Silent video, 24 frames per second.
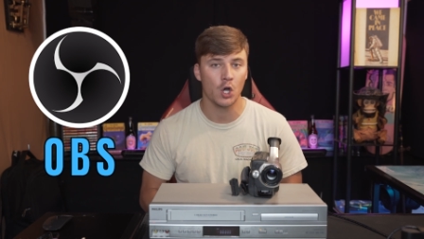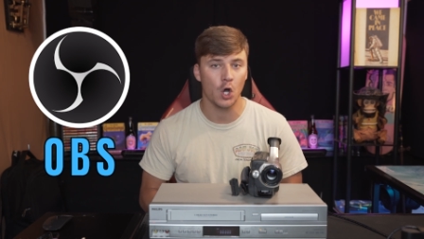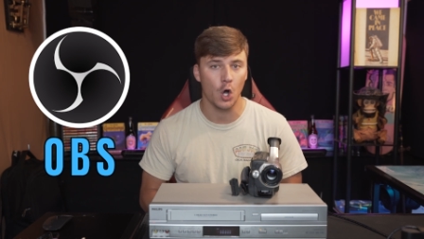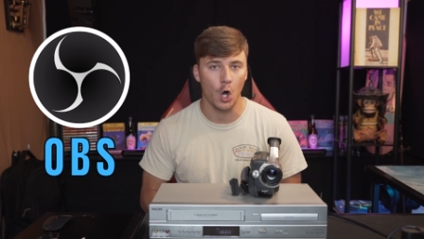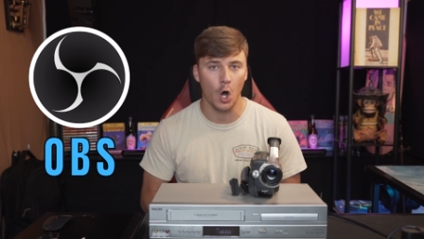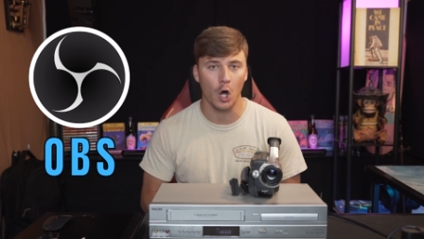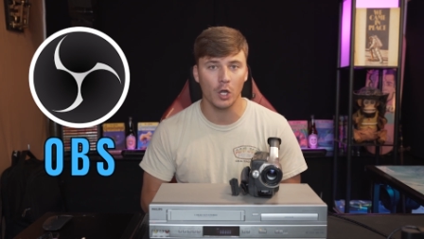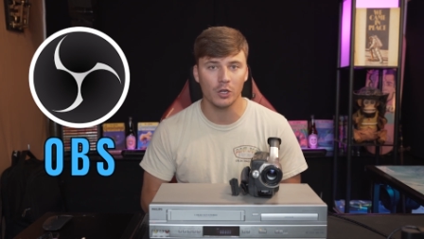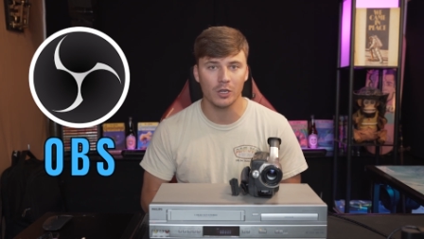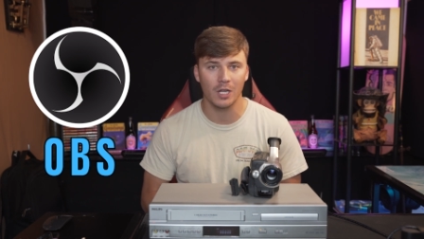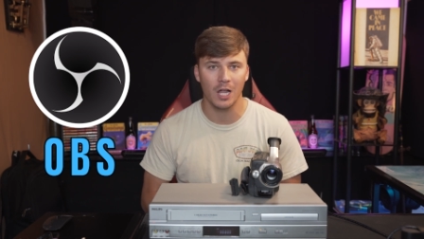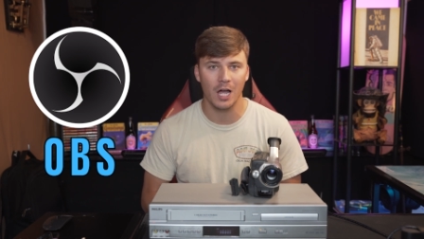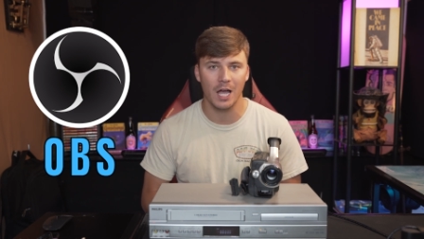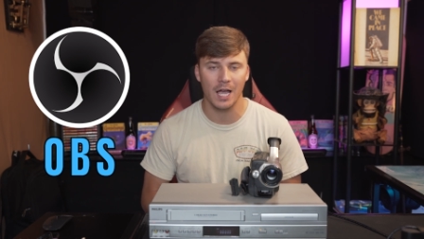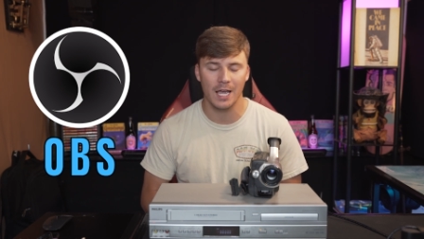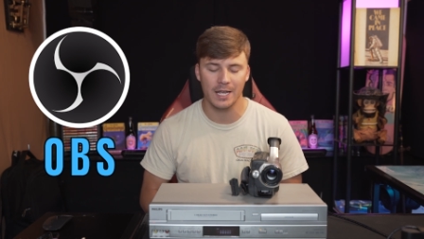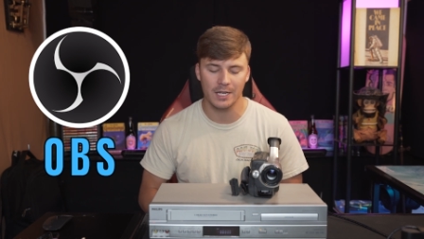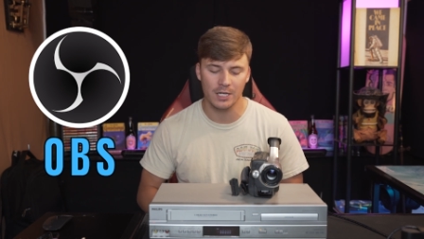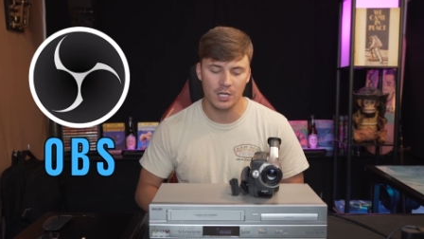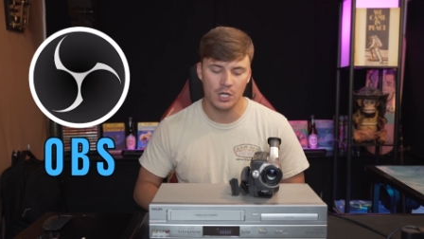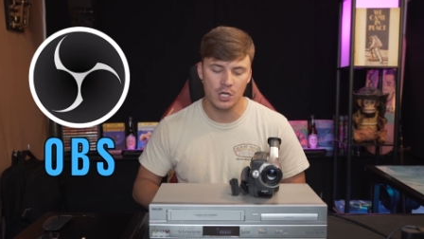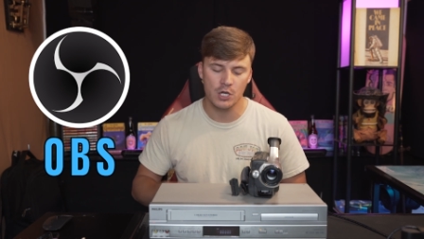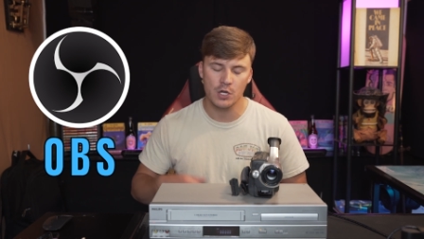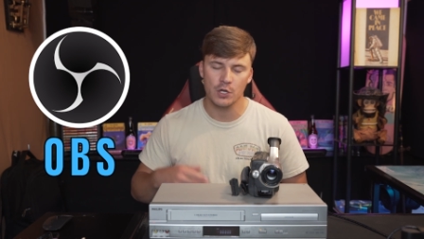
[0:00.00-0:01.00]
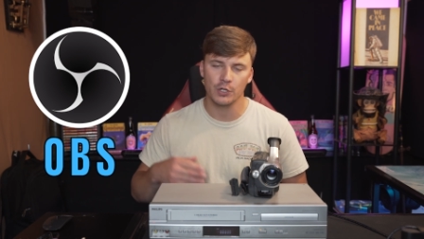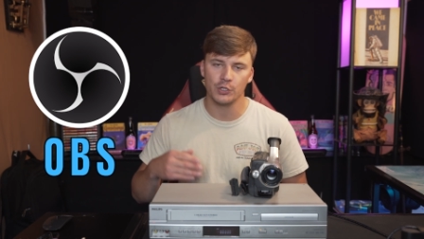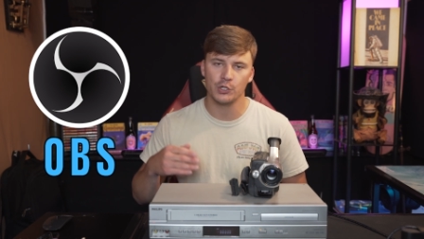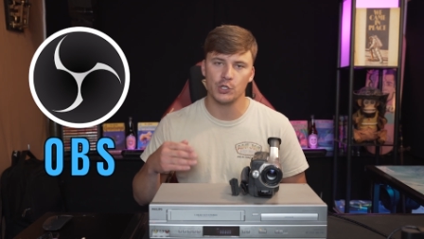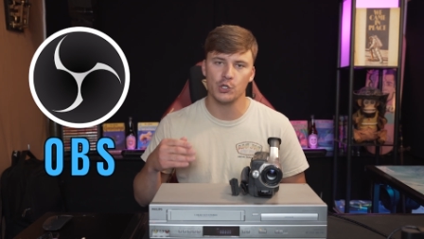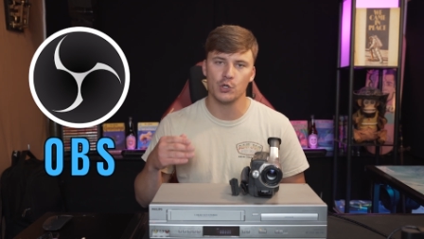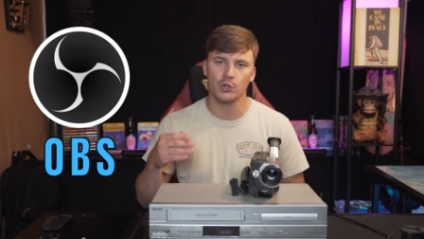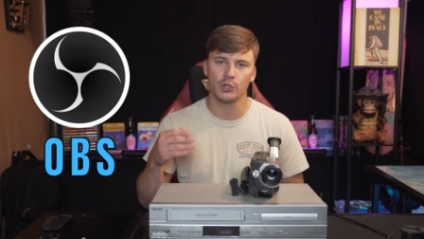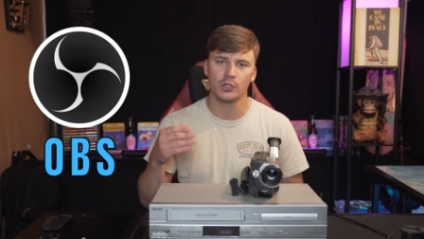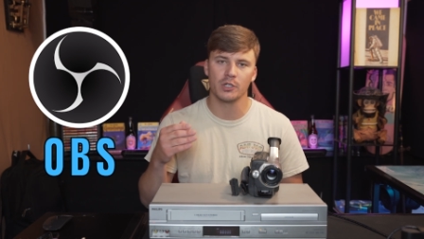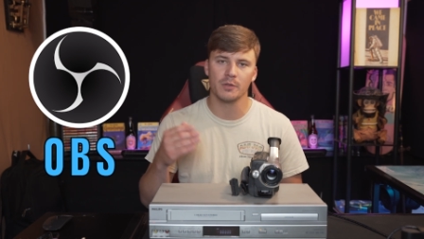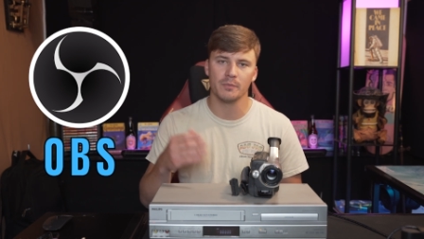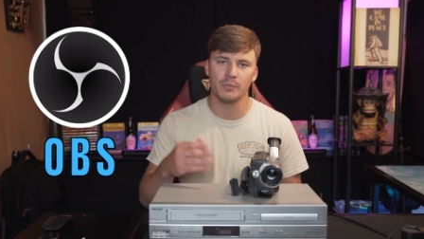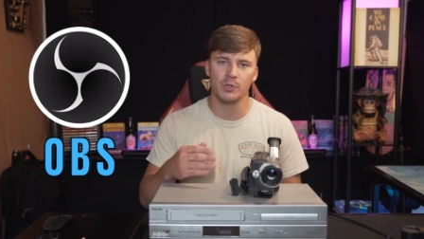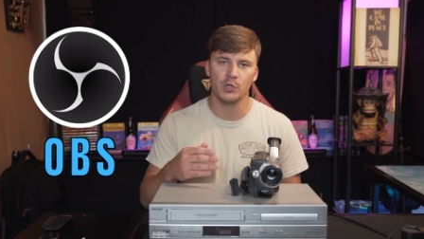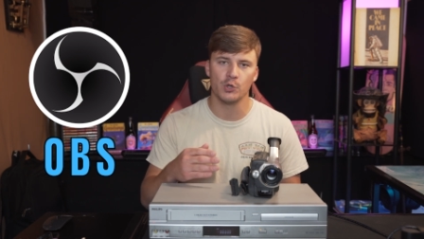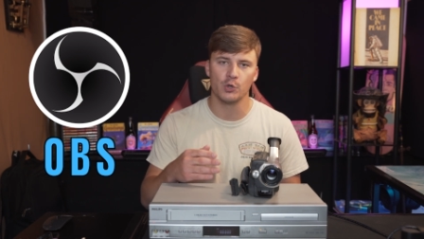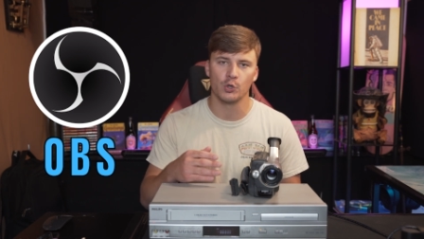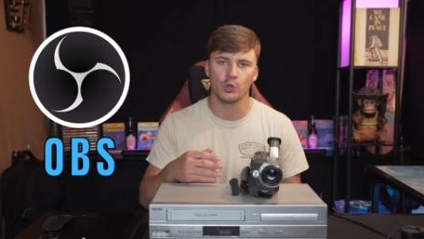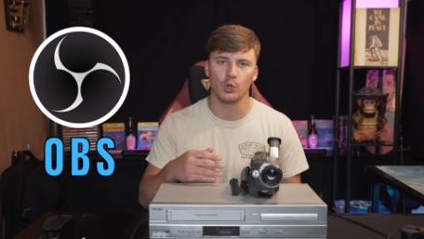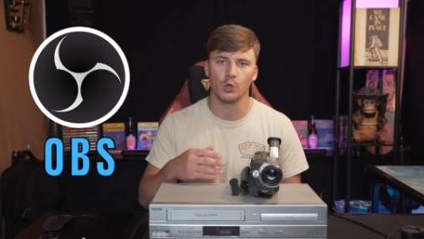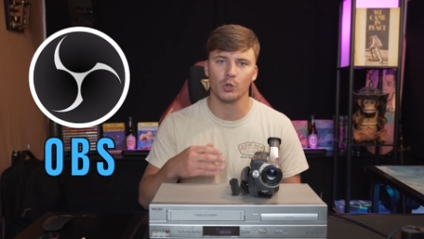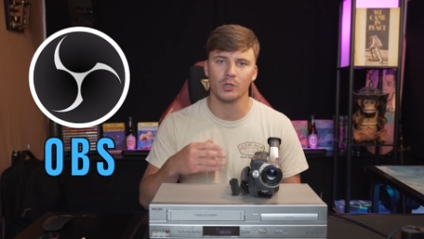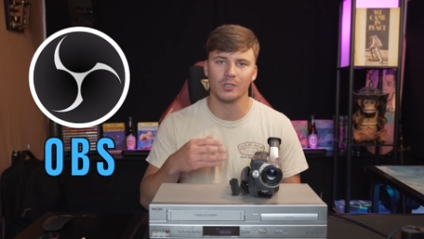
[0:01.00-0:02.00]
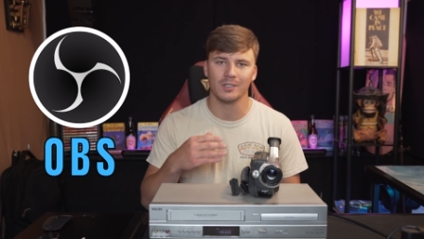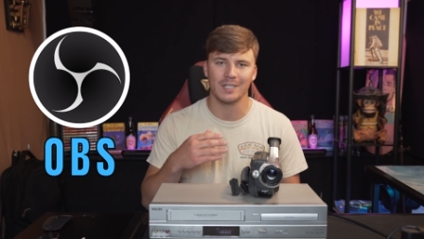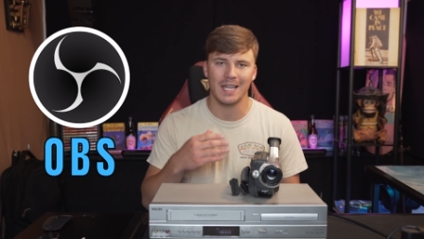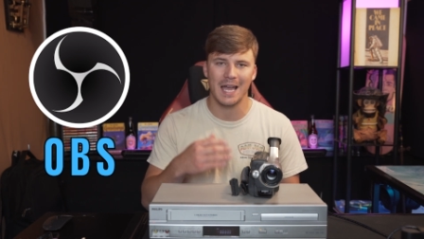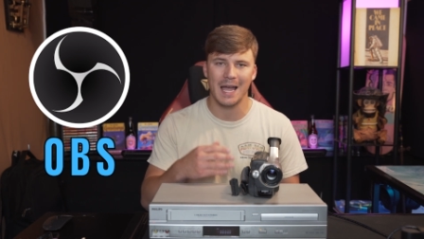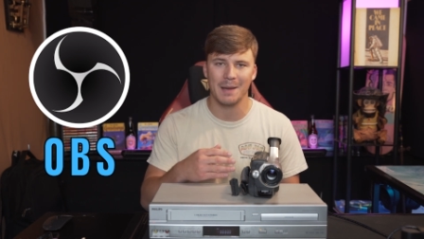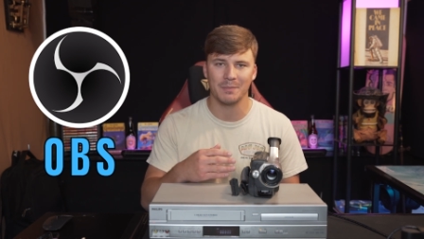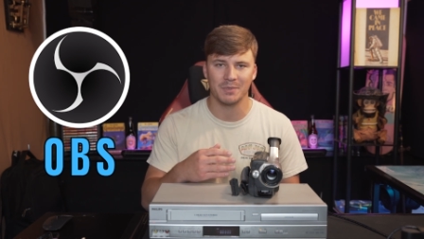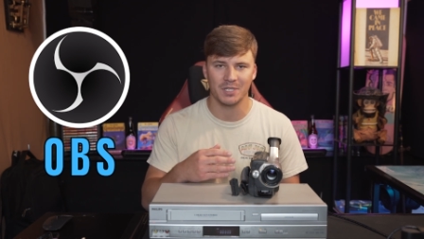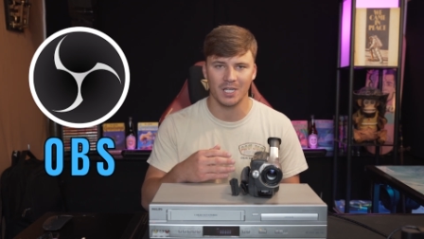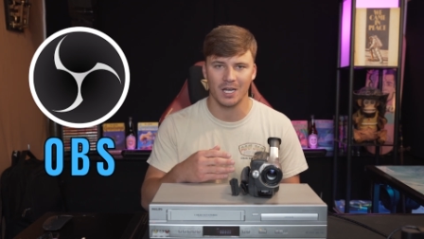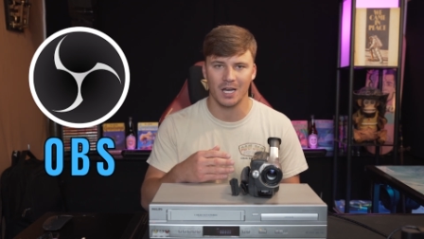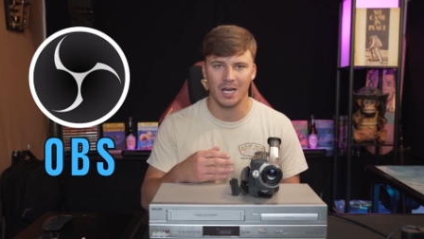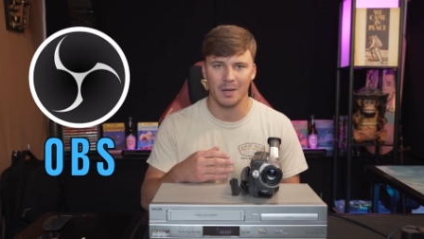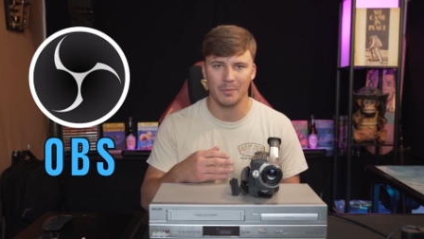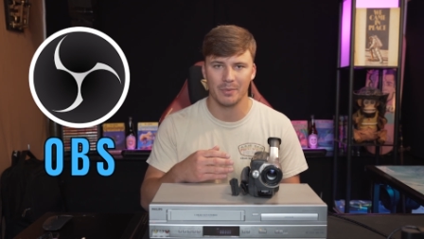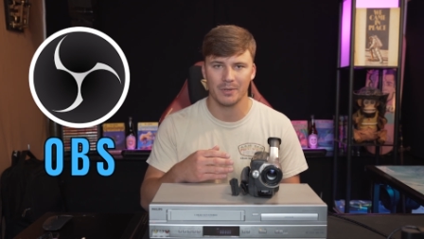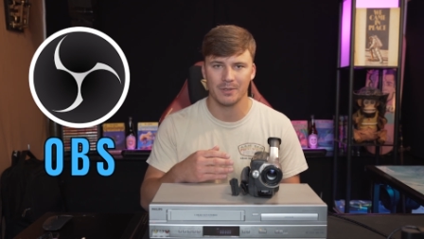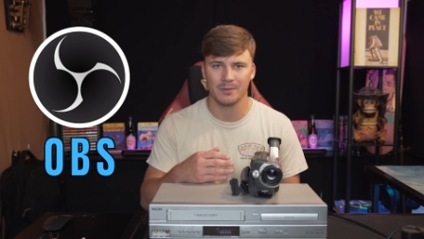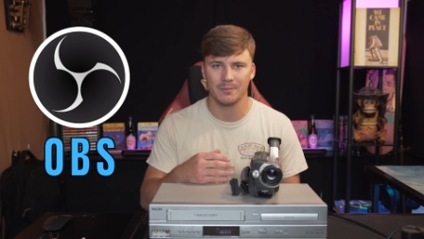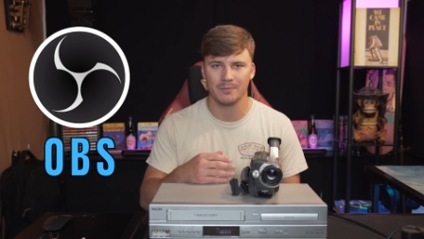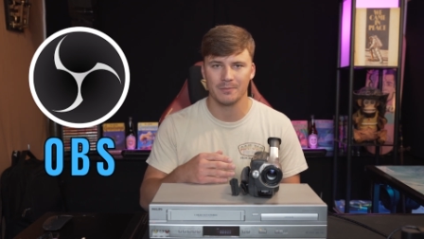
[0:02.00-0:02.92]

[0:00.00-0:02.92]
online to your computer or laptop.